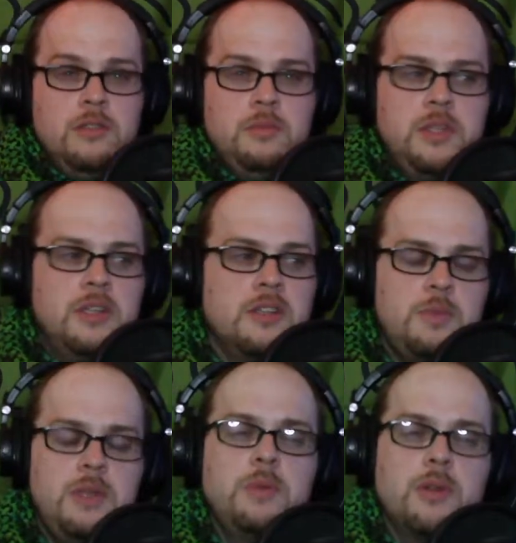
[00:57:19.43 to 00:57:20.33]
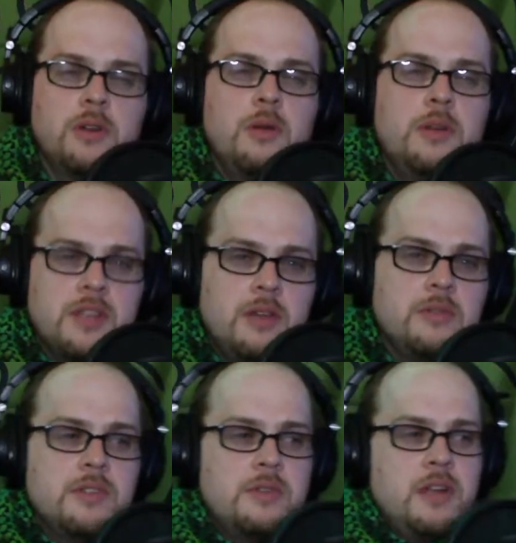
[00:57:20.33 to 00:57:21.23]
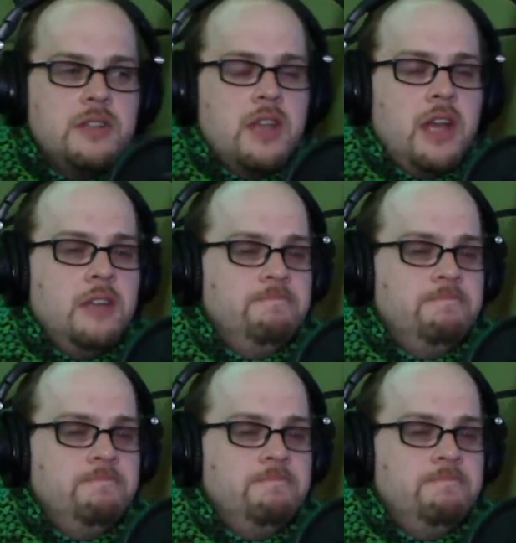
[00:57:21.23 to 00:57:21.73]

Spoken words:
Because people are always out to stretch that.